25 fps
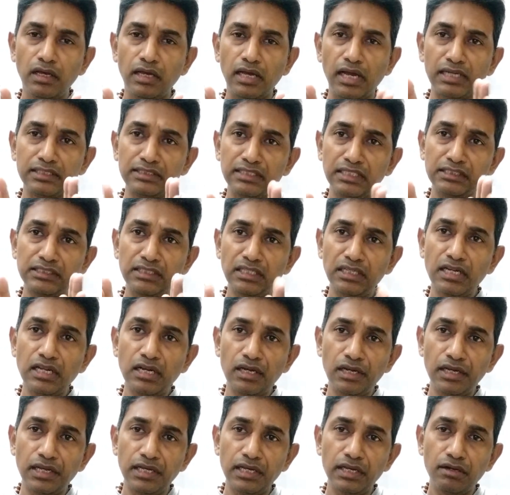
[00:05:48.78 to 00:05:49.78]
as I said
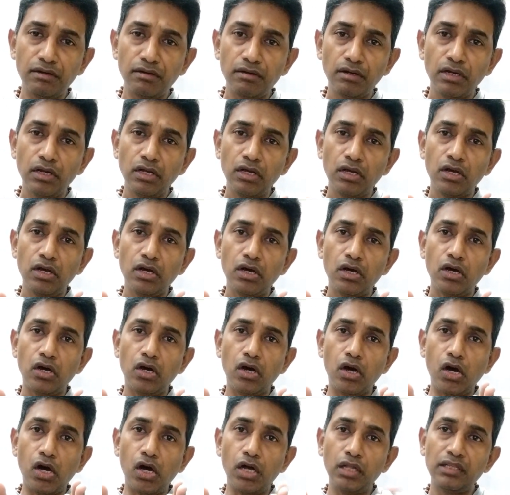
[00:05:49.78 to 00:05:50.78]
earlier,
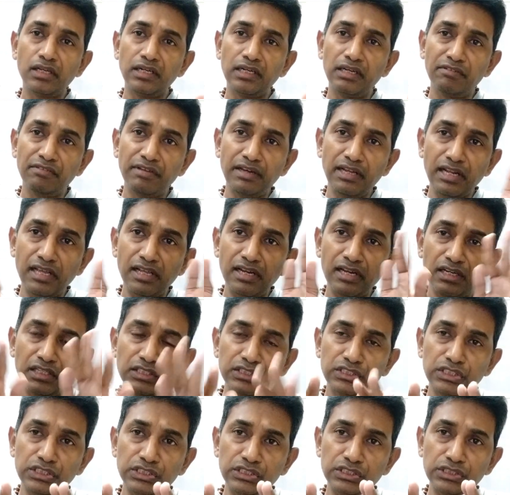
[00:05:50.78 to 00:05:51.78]
all the divine
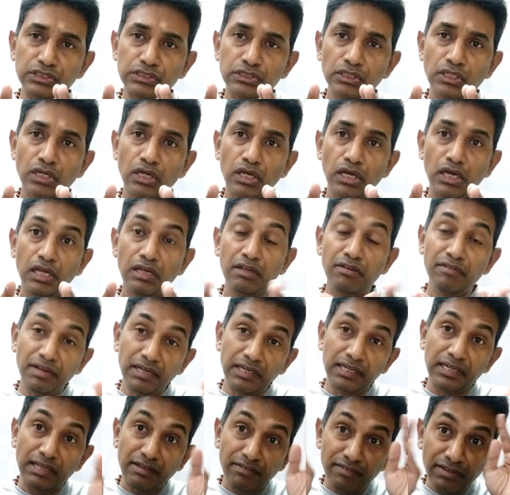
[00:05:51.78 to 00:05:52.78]
energies,
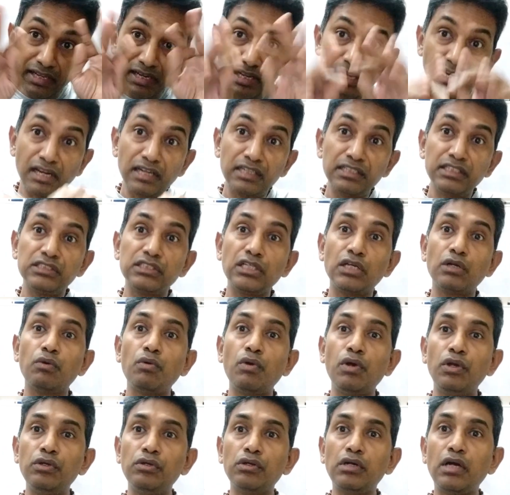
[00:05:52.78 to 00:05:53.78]
even divine energies are
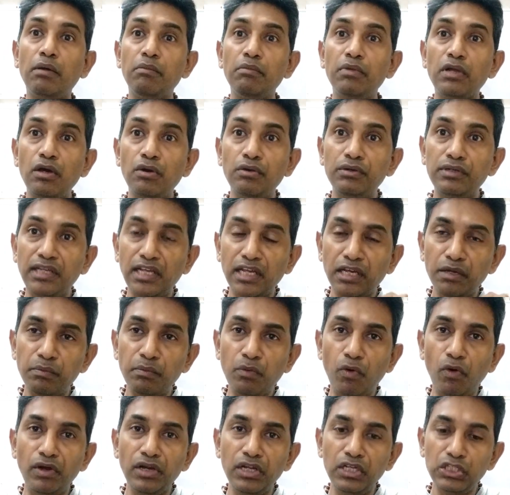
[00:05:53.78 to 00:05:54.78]
going to come down, take
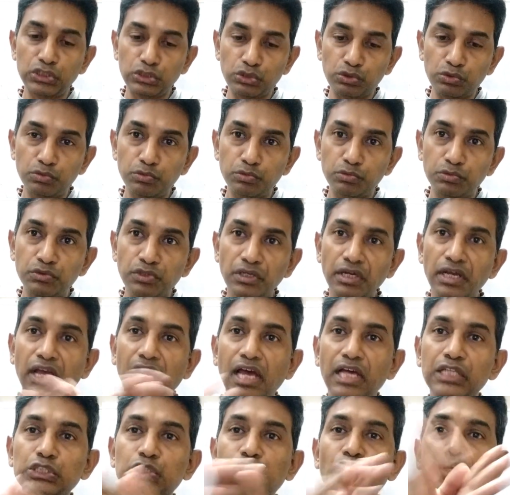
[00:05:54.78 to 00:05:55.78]
bodies to
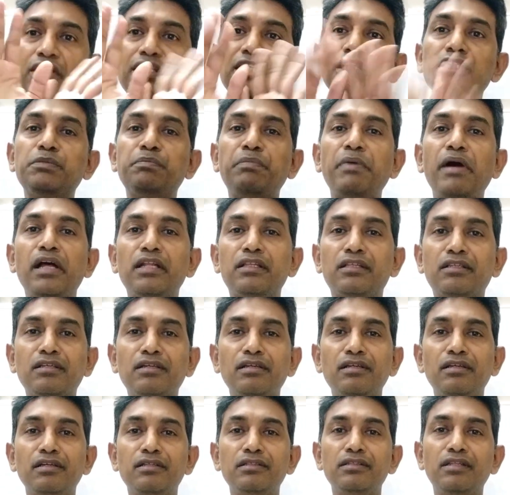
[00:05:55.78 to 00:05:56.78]
enjoy this path,
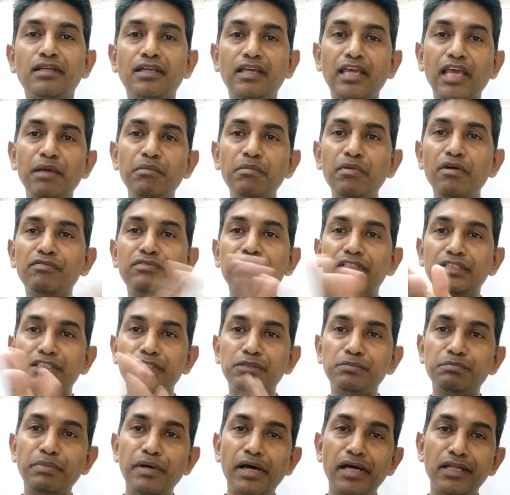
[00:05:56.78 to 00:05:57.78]
the game of
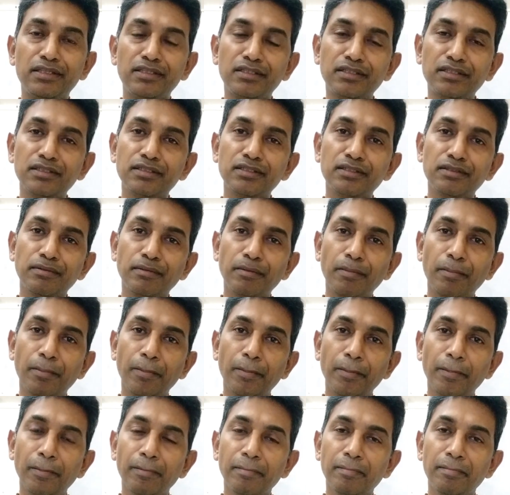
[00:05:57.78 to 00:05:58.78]
this path.
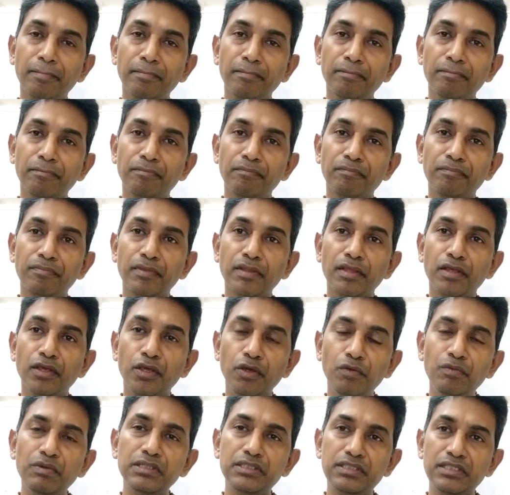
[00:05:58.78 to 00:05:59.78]

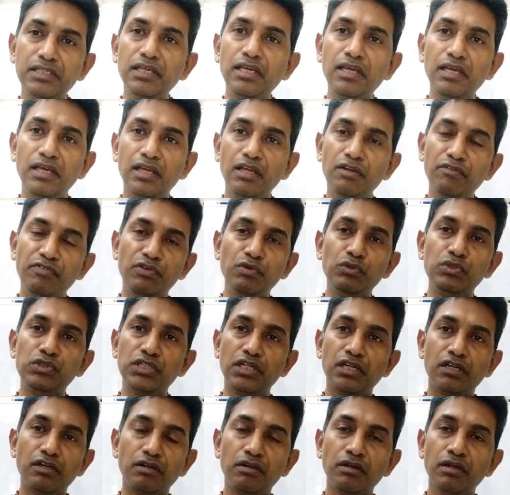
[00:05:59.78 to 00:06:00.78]
You will see in
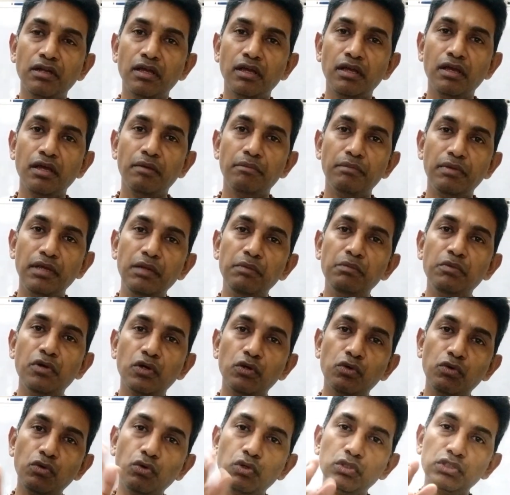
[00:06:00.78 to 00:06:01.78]
future, many
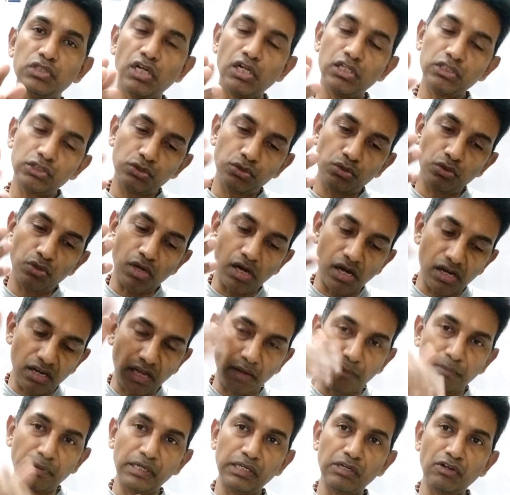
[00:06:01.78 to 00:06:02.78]
more gurus also are
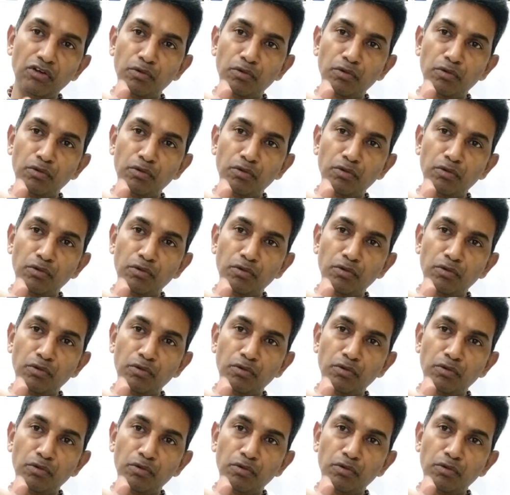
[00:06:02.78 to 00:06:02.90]
coming